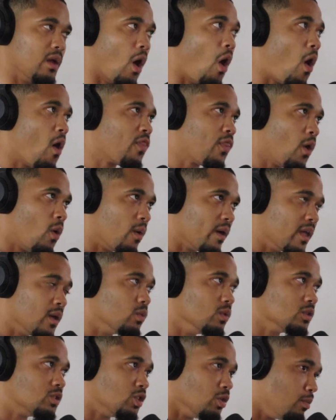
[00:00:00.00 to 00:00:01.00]
although
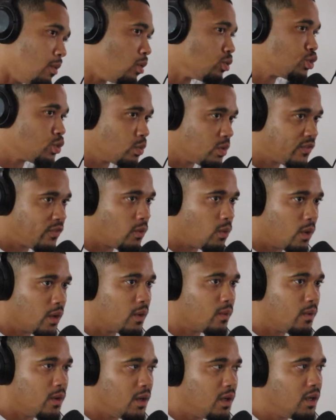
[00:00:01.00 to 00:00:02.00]
it was tumultuous for
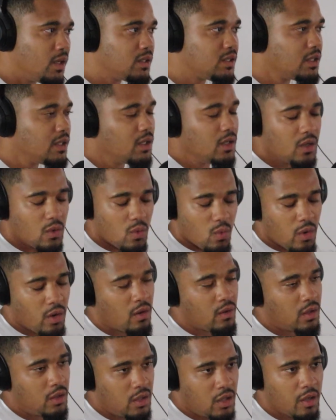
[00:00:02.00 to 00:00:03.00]
what it was, we're
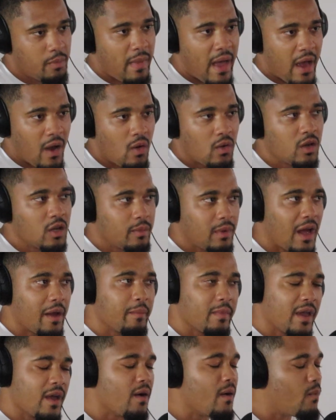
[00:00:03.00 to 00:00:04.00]
going to look back on it
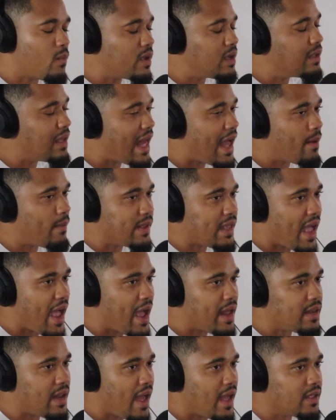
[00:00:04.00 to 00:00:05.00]
like, man, we glad we
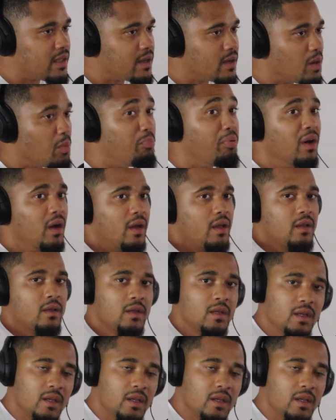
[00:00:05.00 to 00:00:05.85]
had that year. But